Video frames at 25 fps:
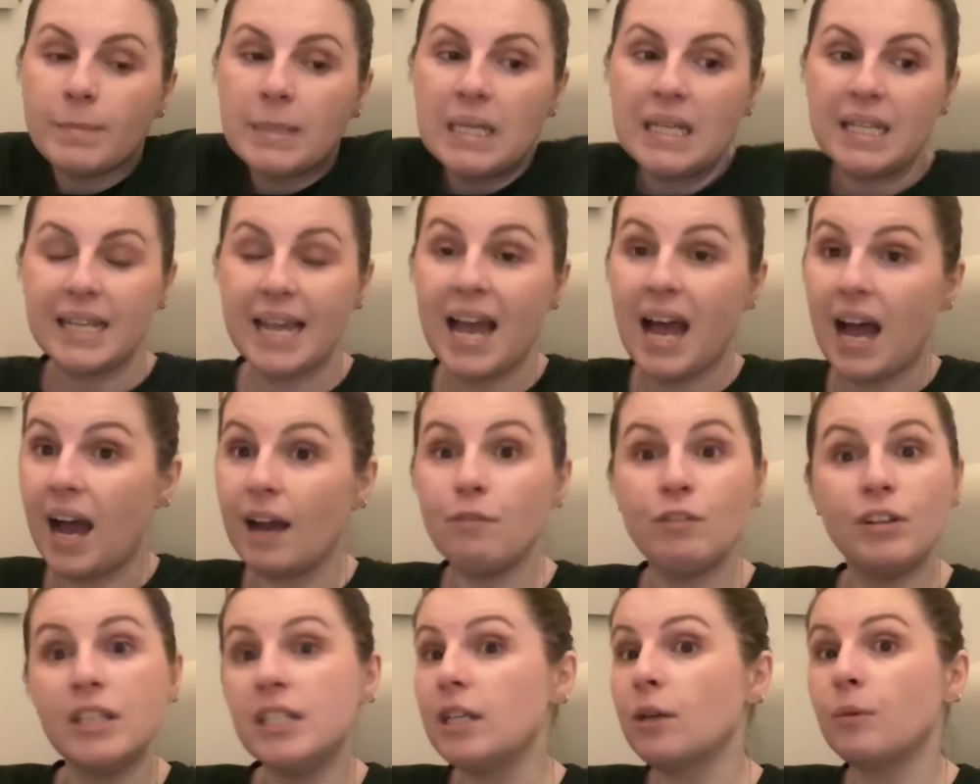yeah, I
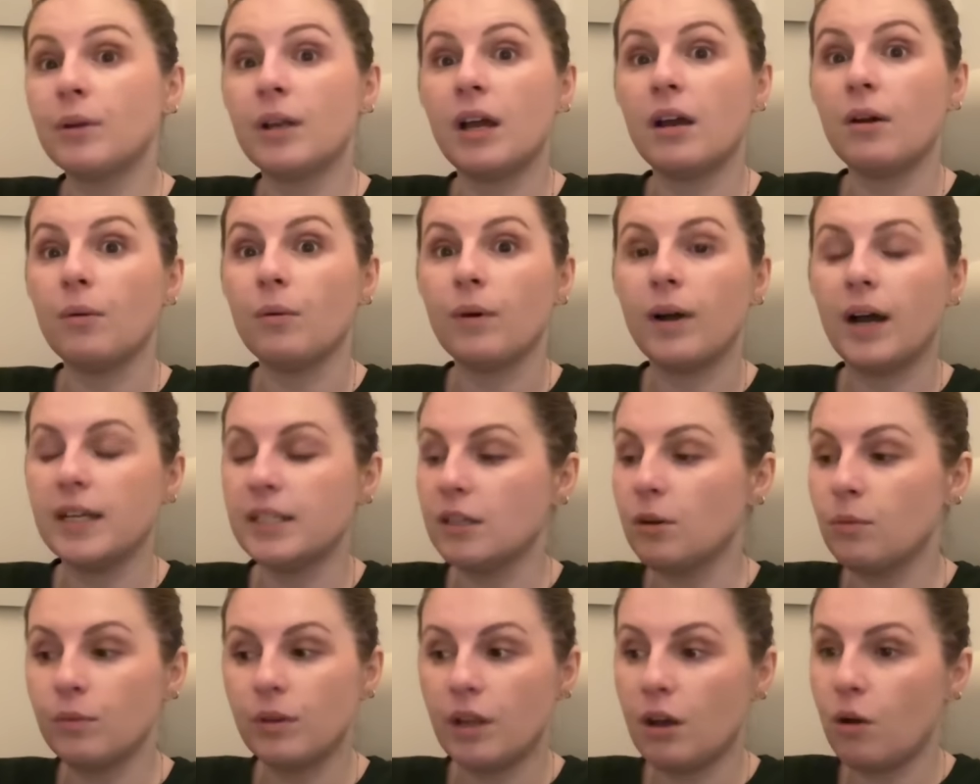really don't know. I
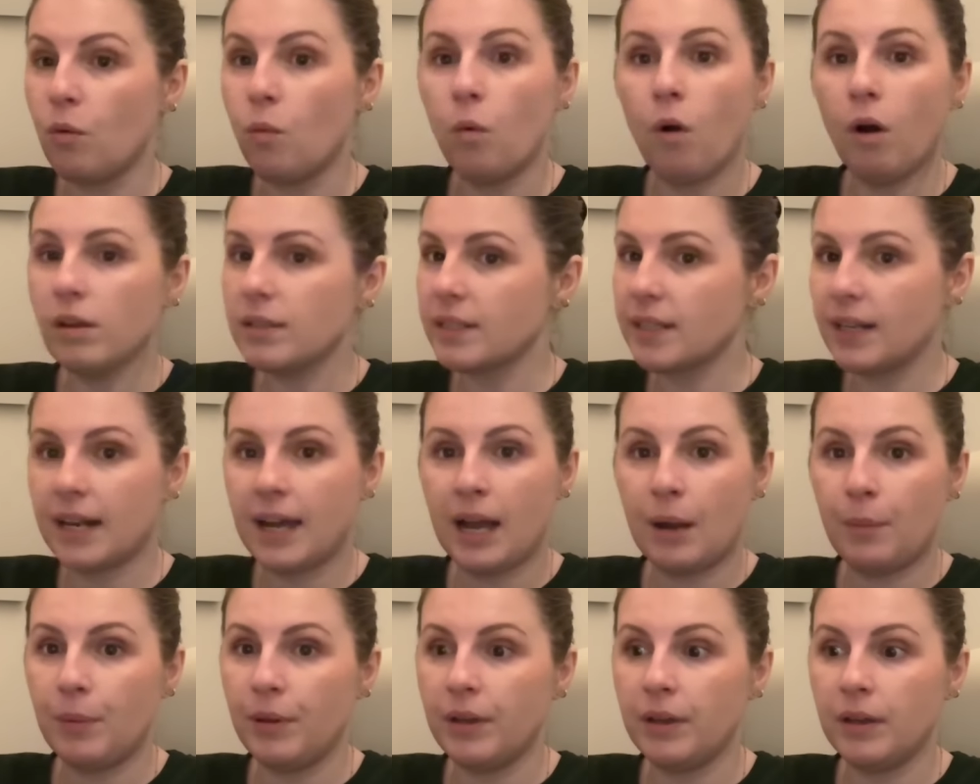don't know what's going to
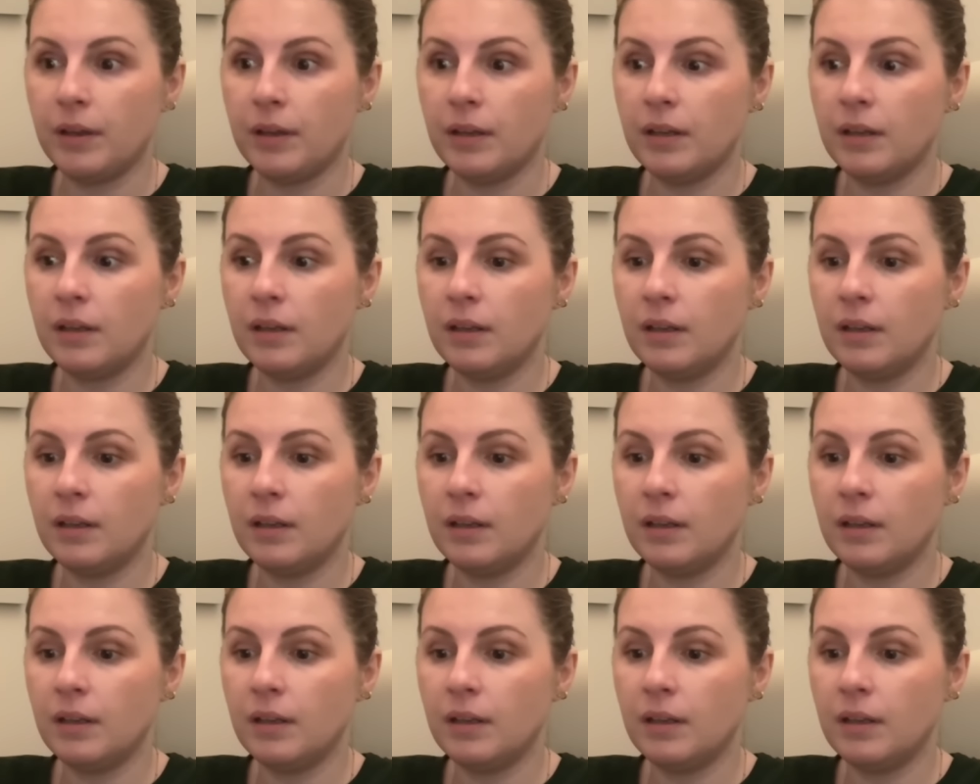happen.